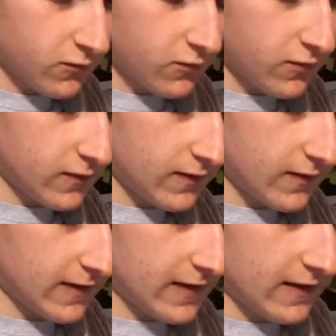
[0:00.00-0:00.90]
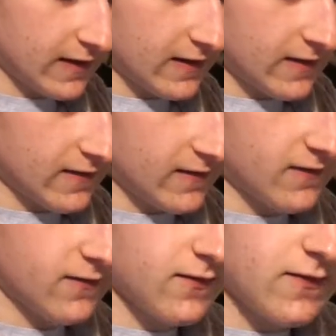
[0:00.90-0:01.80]
on like
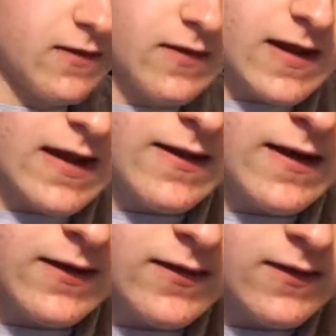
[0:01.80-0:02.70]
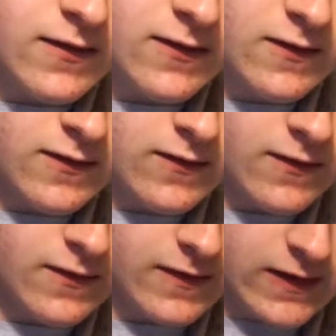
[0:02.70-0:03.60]
that there.
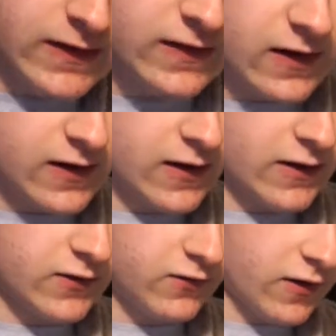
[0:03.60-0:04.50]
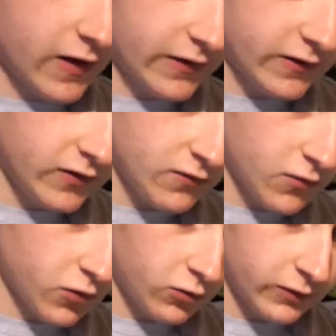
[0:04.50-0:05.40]
These are to, I assume,
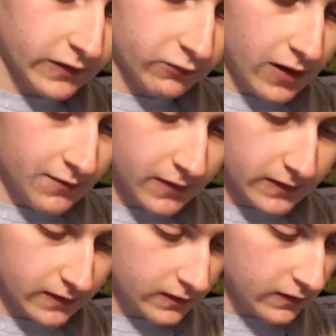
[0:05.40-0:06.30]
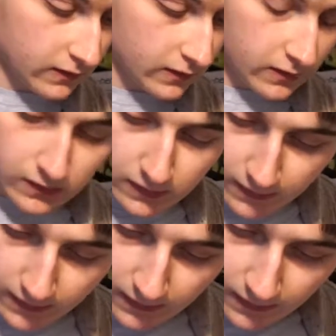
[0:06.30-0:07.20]
hold his weapons.
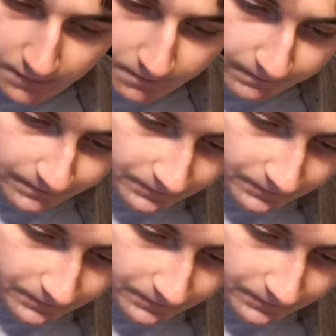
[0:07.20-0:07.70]
I'm